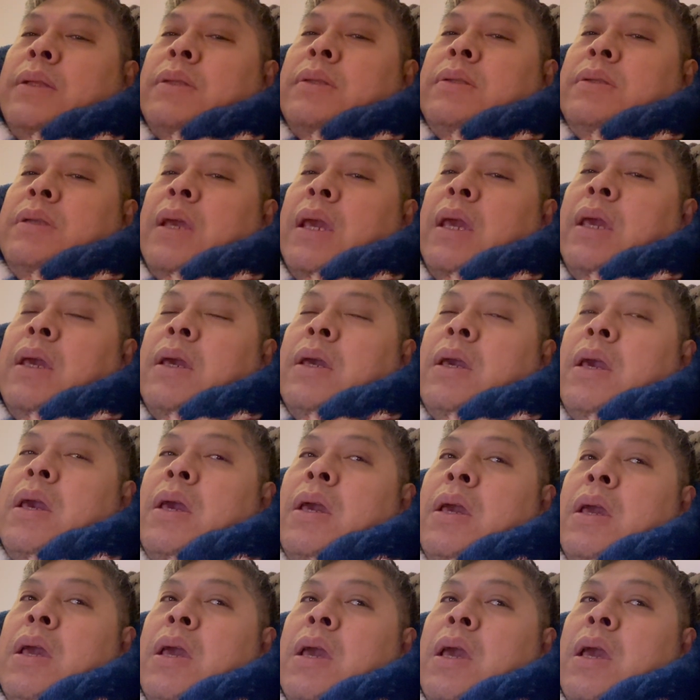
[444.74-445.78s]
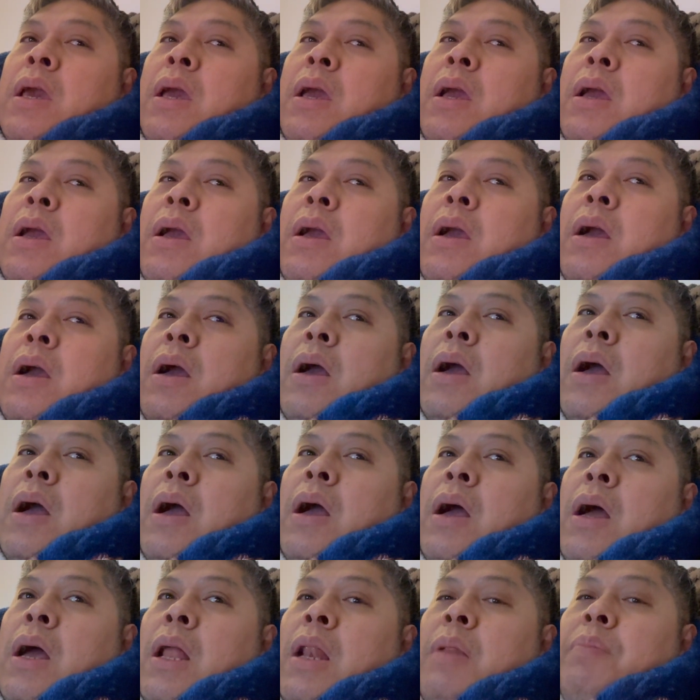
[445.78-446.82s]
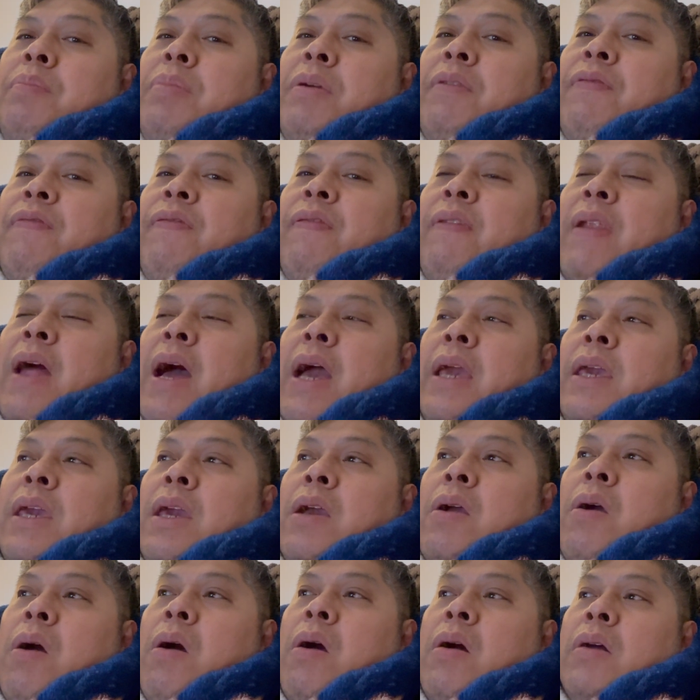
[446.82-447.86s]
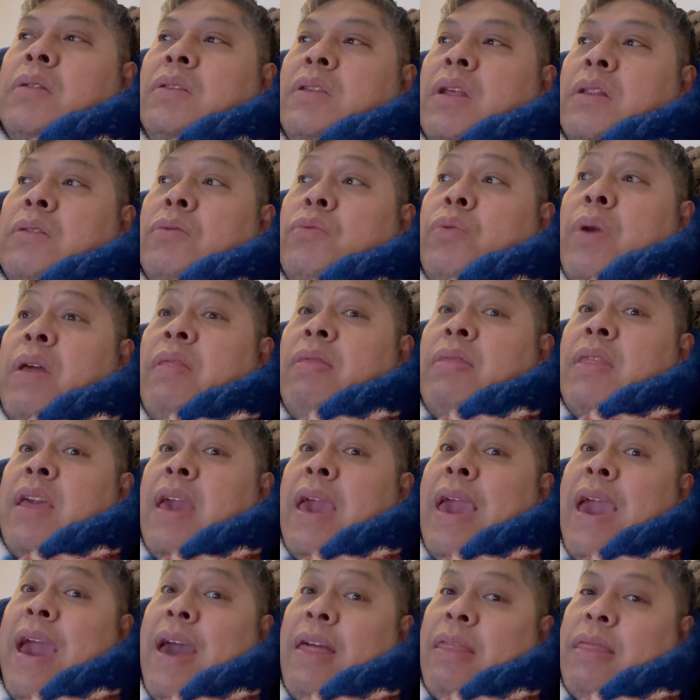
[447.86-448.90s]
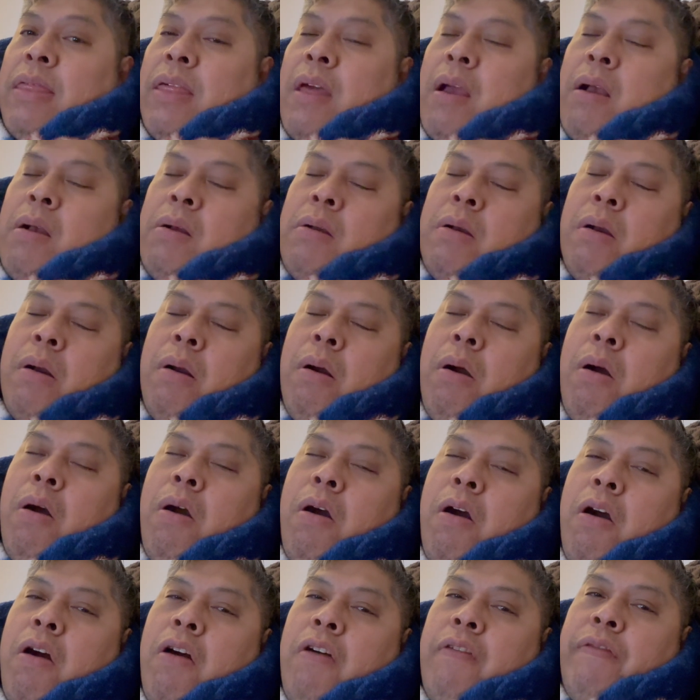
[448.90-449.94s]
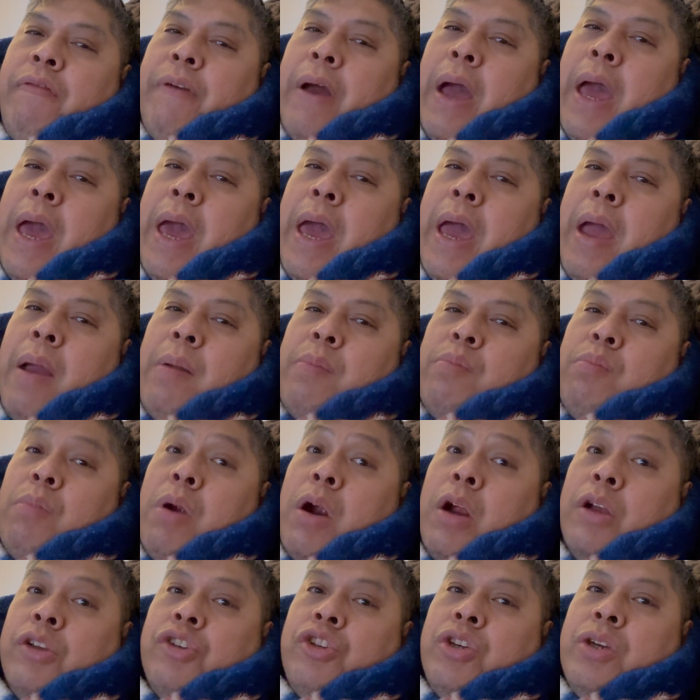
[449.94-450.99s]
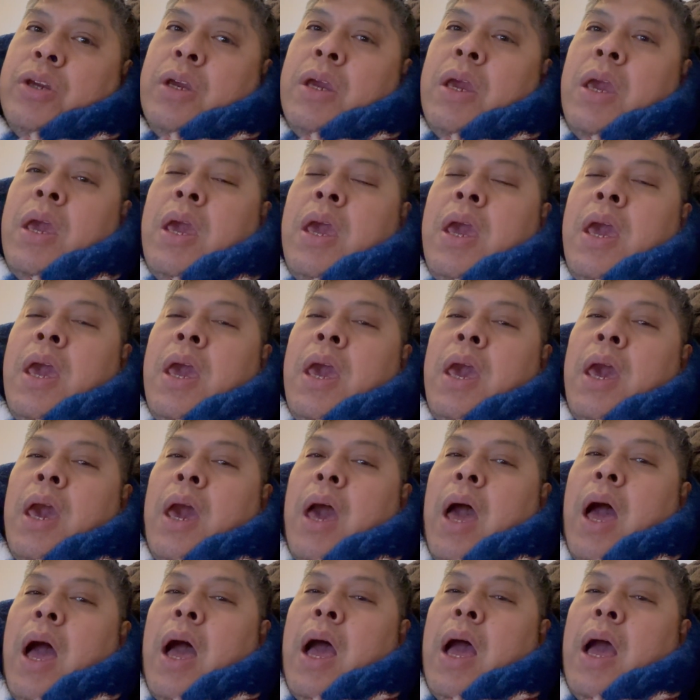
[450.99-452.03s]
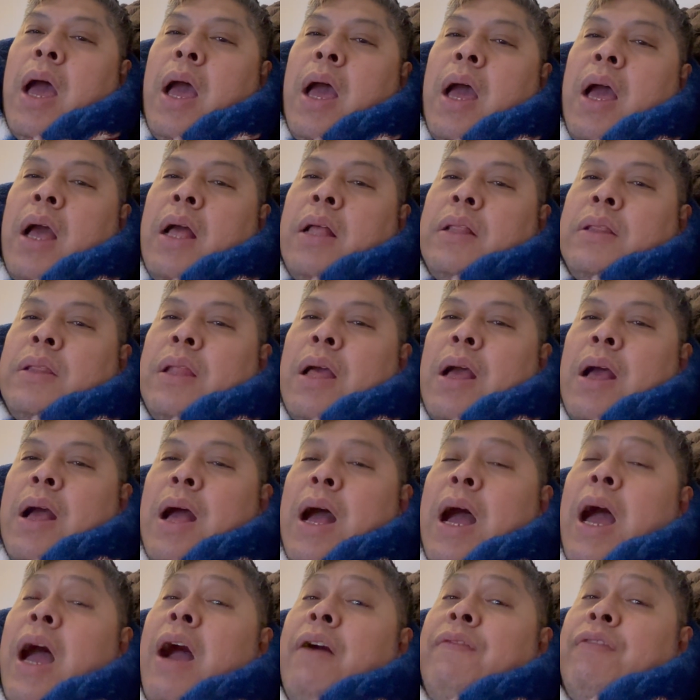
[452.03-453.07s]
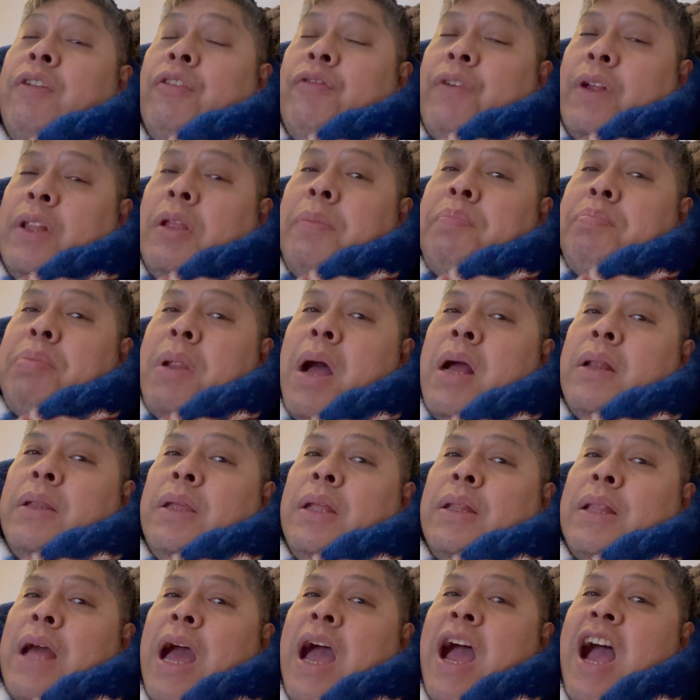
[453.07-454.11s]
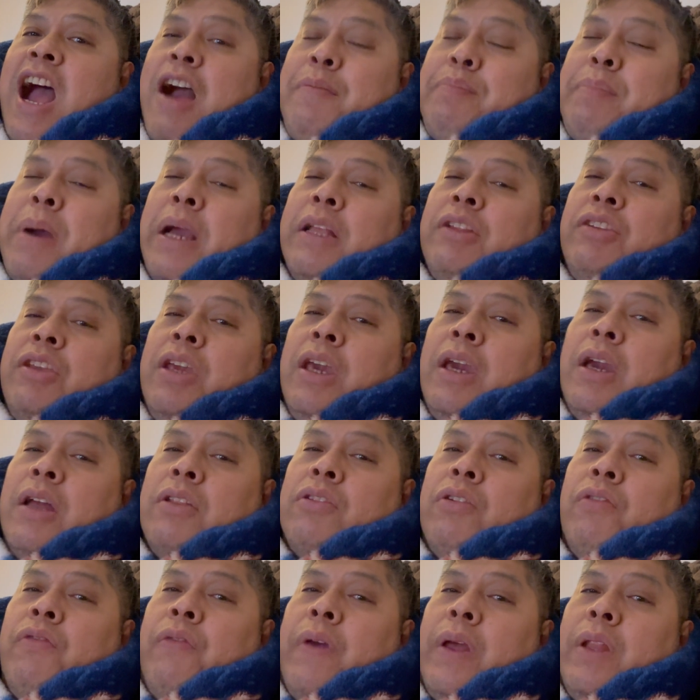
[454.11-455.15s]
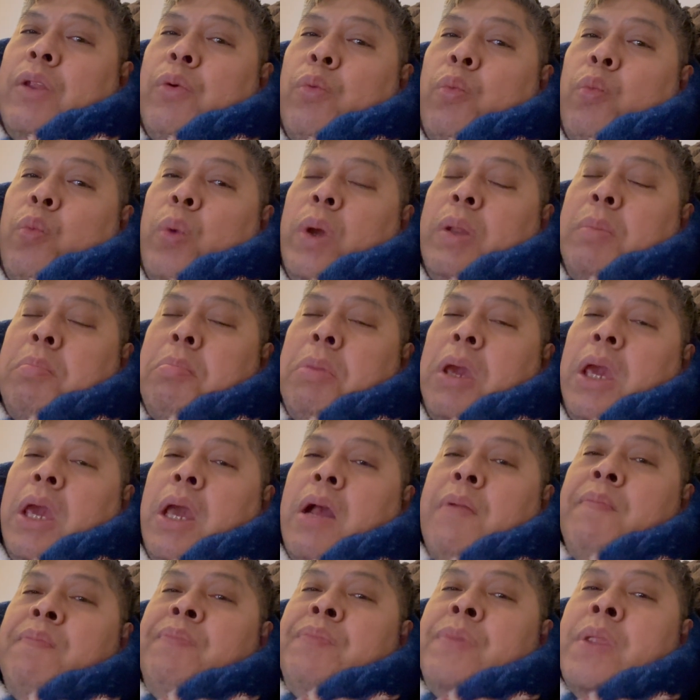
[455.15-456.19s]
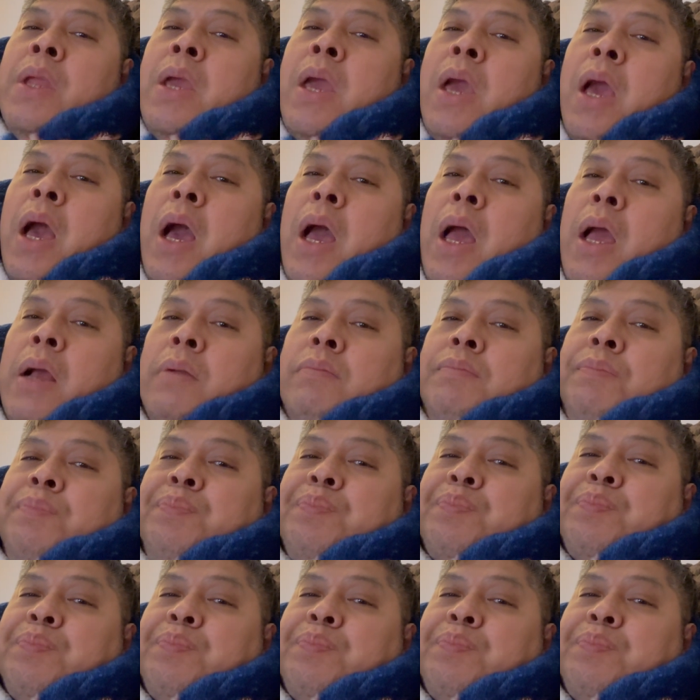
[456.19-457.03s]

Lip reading: think I'll be flying on the 20th of March. And I have already planned it. I have my ticket already with me. And